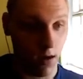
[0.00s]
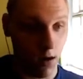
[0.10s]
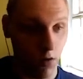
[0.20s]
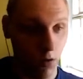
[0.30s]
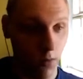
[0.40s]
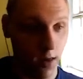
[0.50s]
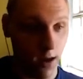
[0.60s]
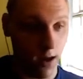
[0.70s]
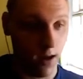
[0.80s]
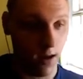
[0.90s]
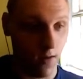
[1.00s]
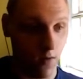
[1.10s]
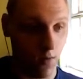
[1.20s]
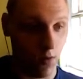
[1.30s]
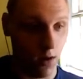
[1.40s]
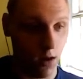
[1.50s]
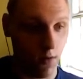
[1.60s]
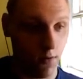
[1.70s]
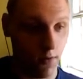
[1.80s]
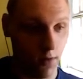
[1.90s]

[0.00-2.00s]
Rgba is for the alpha